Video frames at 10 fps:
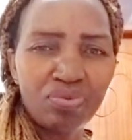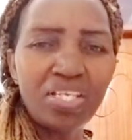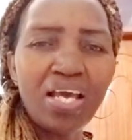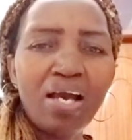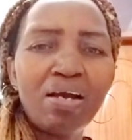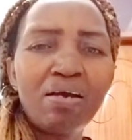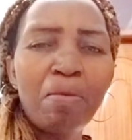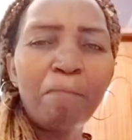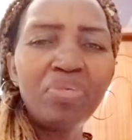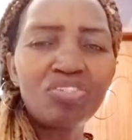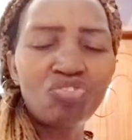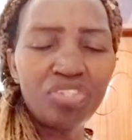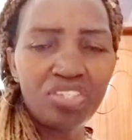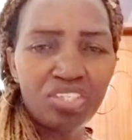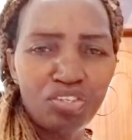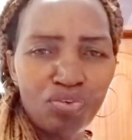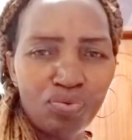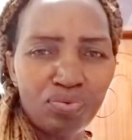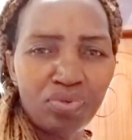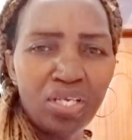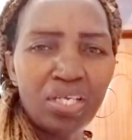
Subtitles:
they are mistreating you,